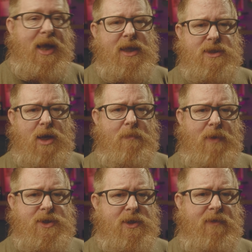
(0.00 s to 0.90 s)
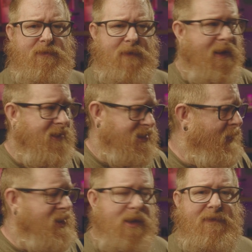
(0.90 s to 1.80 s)
It's got a bunch of
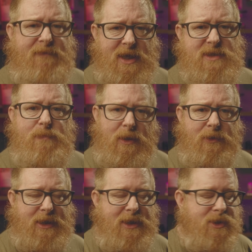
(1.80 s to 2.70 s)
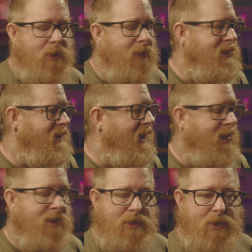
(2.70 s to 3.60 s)
special effects built into it that it
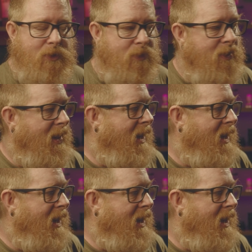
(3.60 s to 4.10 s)
can do.